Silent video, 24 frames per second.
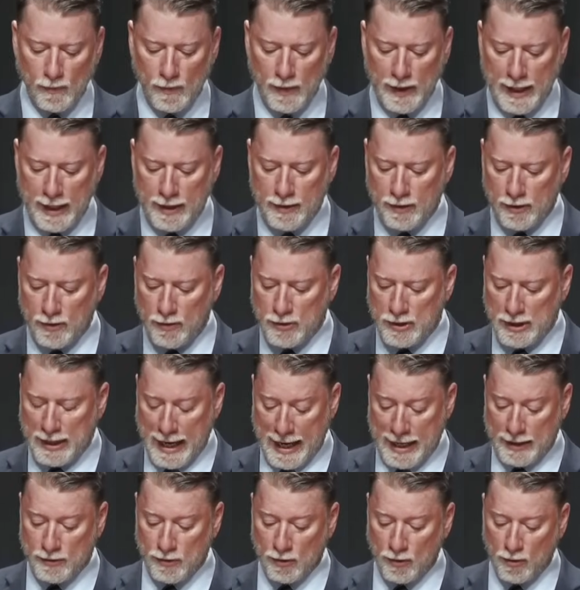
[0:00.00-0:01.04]
and you should
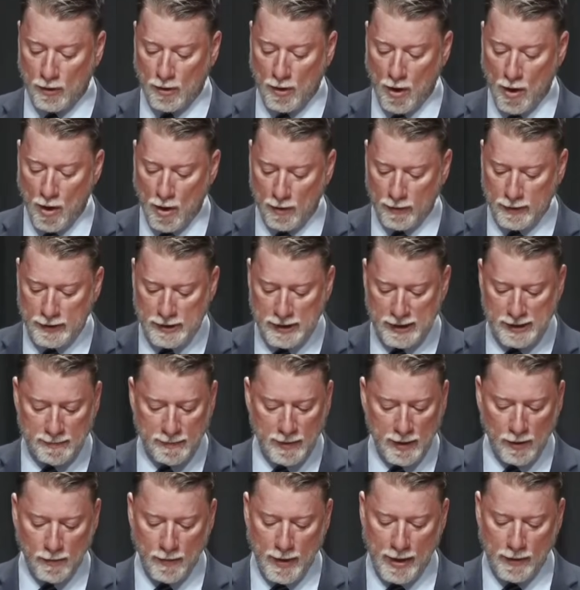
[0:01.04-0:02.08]
answer her call and she's
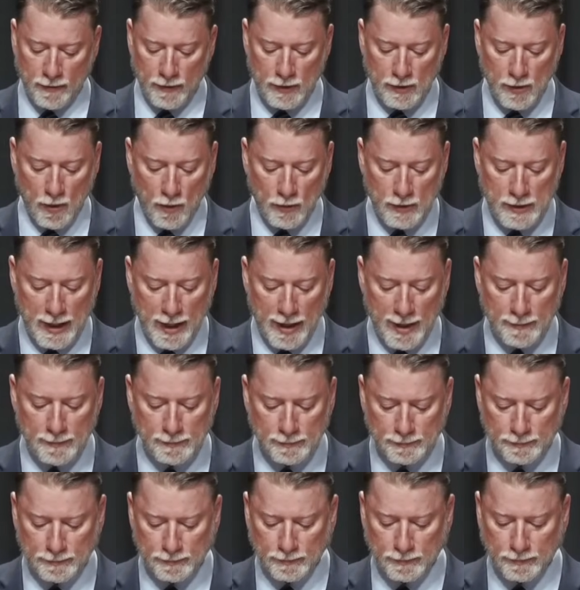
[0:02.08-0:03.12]
been around this whole time.